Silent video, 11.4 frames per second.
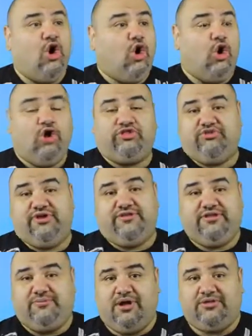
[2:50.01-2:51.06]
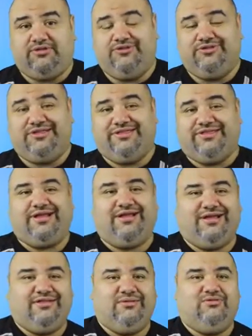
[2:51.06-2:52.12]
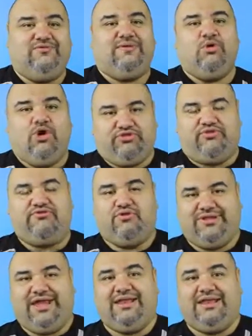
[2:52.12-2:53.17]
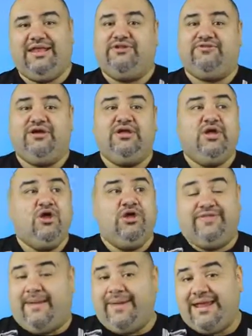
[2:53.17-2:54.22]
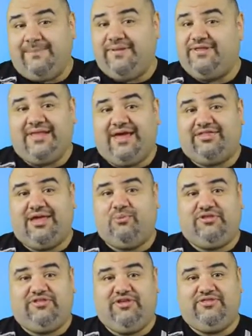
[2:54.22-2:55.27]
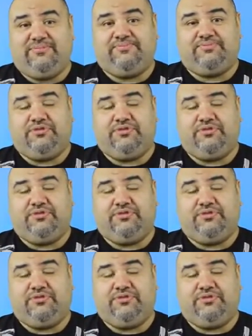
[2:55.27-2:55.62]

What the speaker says: all three of these monsters in the second Godzilla movie, Mothra, Rodan, and Ghidorah, that may not be the last time we see them.